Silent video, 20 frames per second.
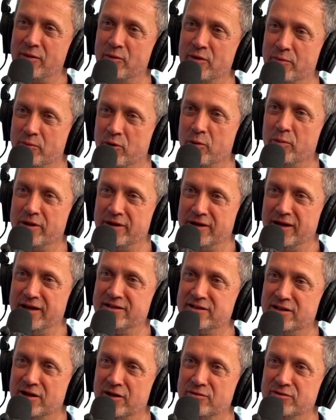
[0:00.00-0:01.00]
we probably need
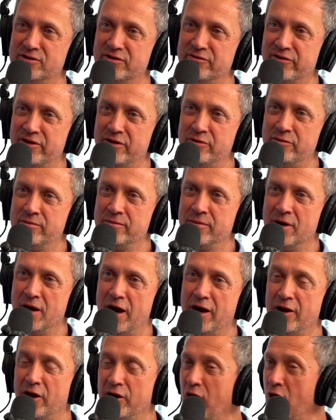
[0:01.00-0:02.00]
to lose a few?
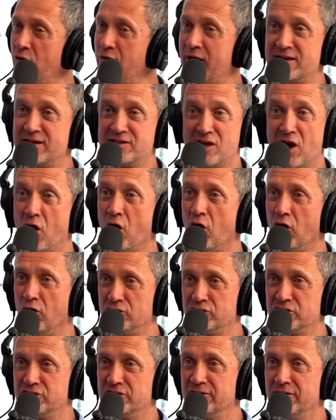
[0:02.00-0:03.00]
And I know that's
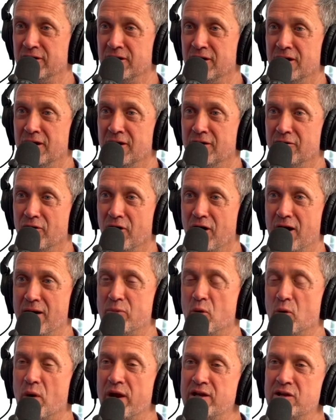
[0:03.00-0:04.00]
harsh, right?
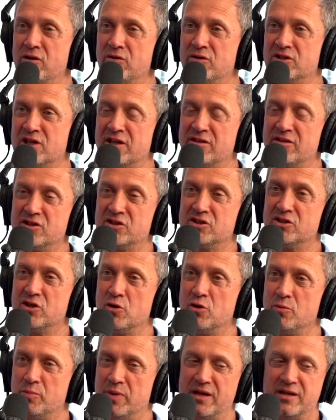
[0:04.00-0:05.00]
But when you see the
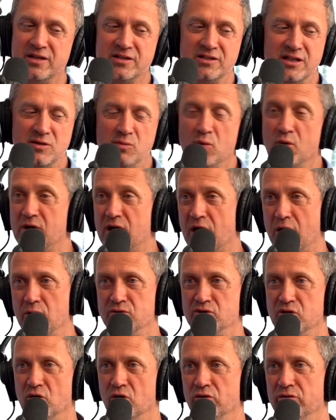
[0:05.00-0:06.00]
stupidity what
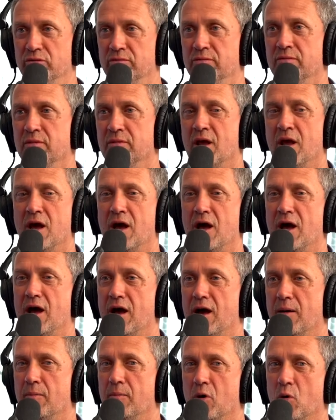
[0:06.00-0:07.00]
goes on,
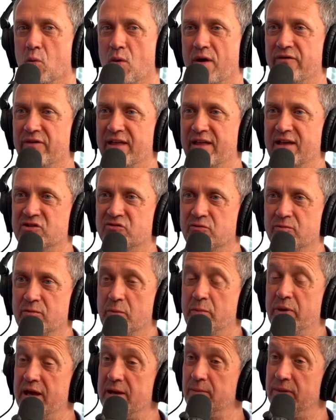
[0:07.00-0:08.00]
whether that's from the
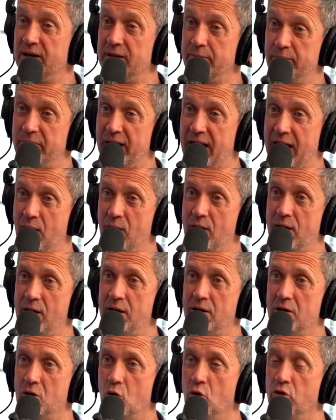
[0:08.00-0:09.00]
people in power
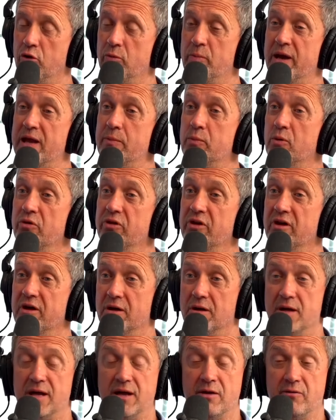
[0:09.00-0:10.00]
or the people that
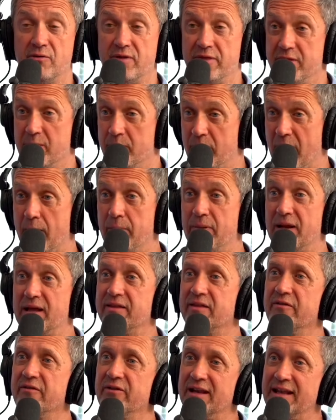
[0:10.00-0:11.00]
are in the public
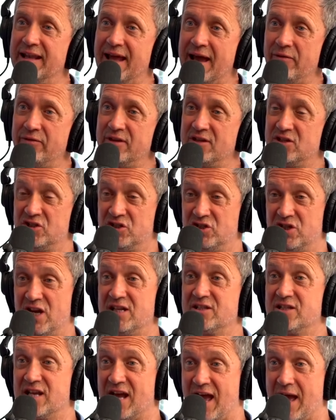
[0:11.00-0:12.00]
that have allowed this
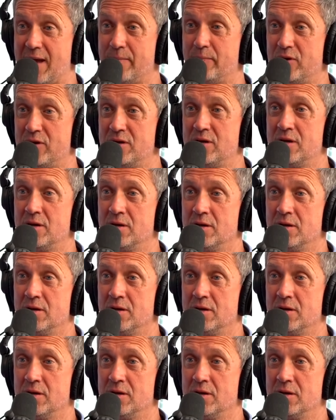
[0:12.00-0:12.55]
shit to happen,